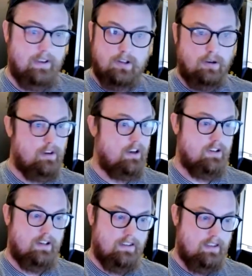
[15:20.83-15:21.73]
they told me I
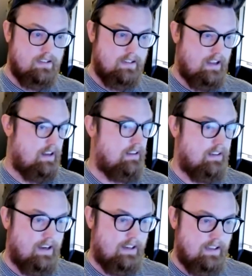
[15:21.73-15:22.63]
should get this and I
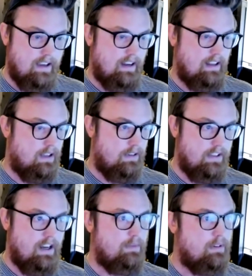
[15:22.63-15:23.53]
liked it and I loved
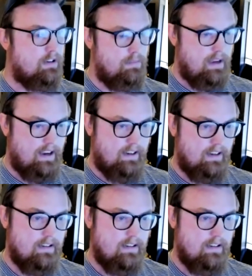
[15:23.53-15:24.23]
it, I'm going to go back.